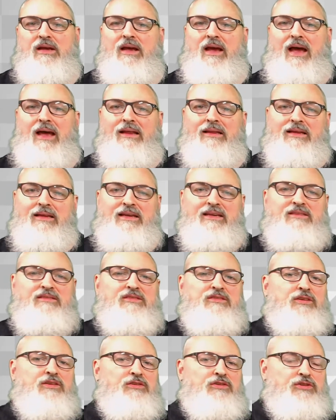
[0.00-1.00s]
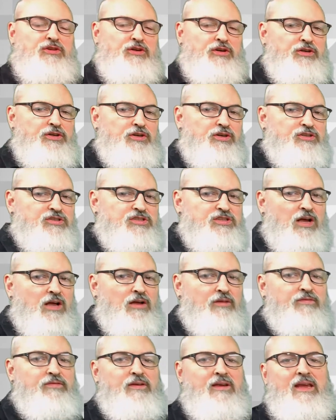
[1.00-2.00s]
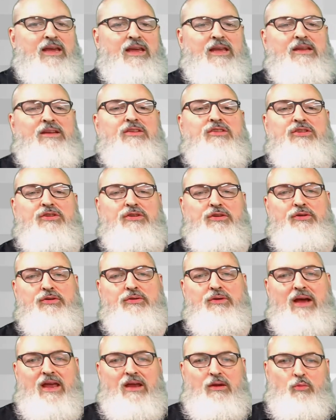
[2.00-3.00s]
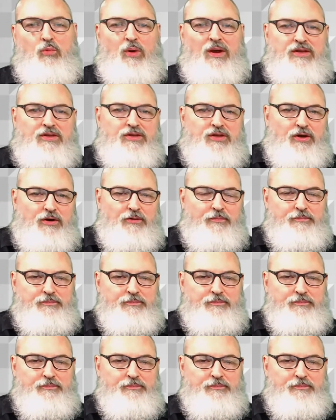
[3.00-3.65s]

at least turn yourself into a window.